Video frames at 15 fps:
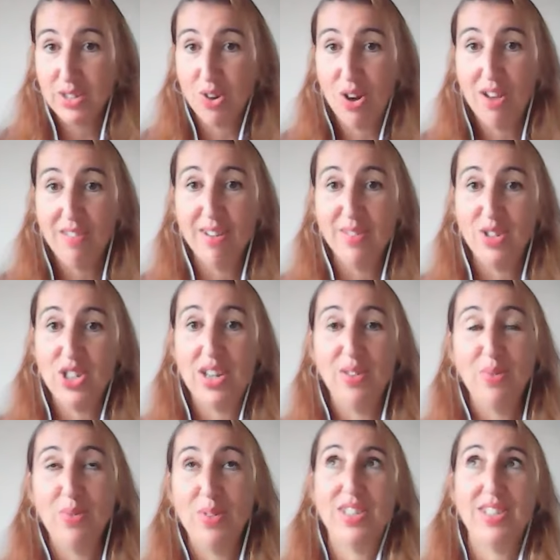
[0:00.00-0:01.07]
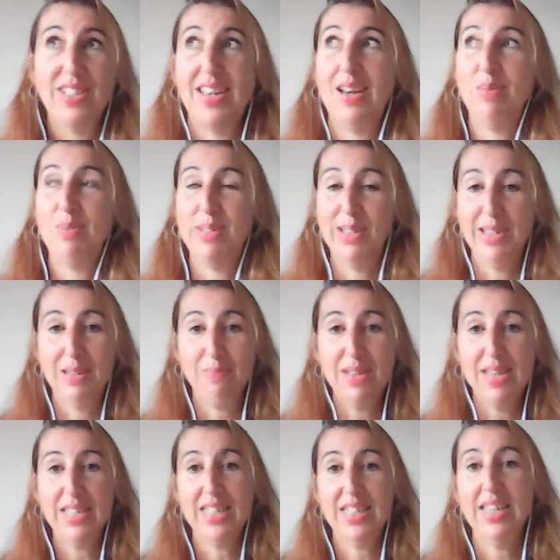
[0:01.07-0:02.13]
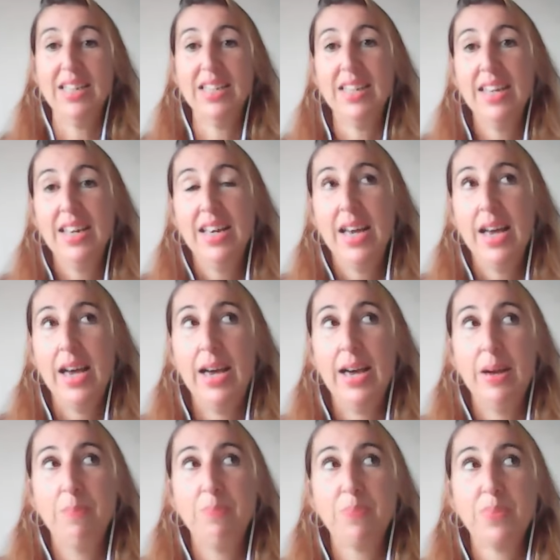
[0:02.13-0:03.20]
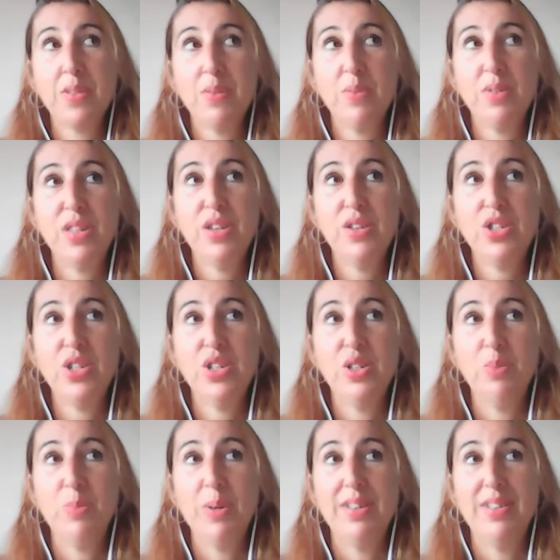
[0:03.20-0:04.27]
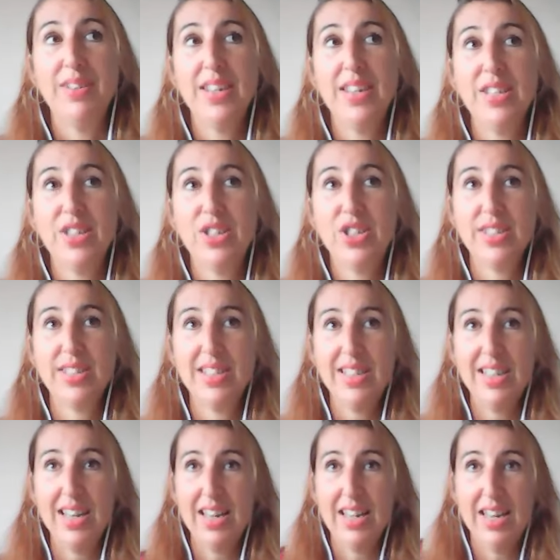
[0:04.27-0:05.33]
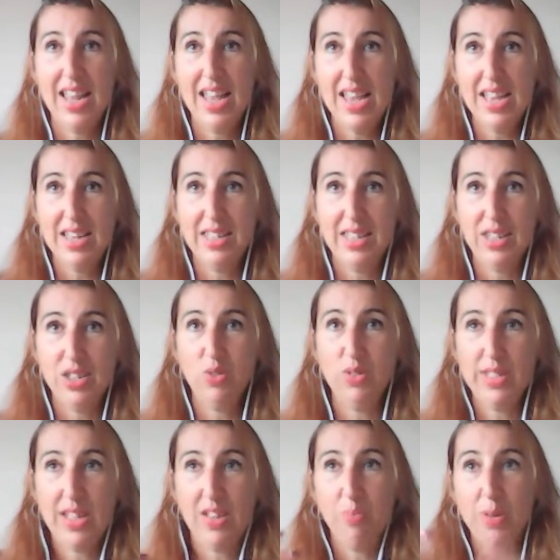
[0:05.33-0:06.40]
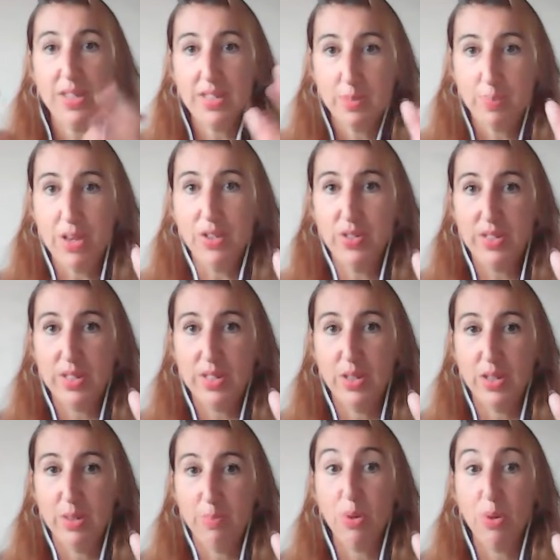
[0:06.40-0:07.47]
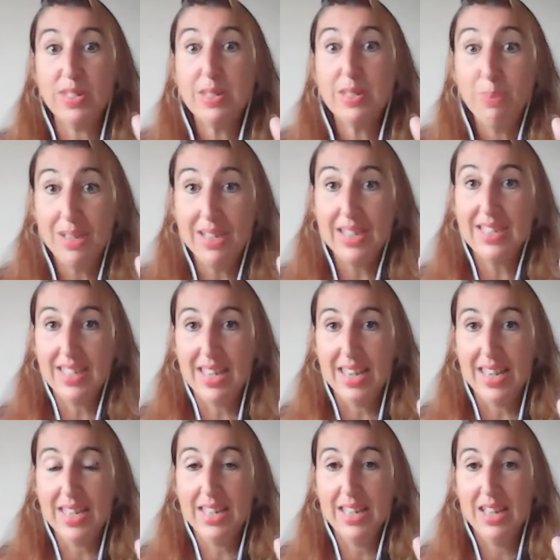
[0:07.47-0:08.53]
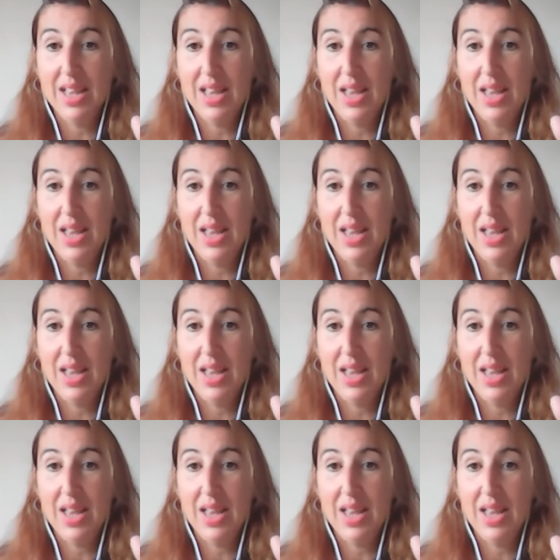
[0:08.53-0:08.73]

mm. got her own channel, which is absolutely amazing, mm. um with YouTube, and it's just letting yourself be exposed to the possibility,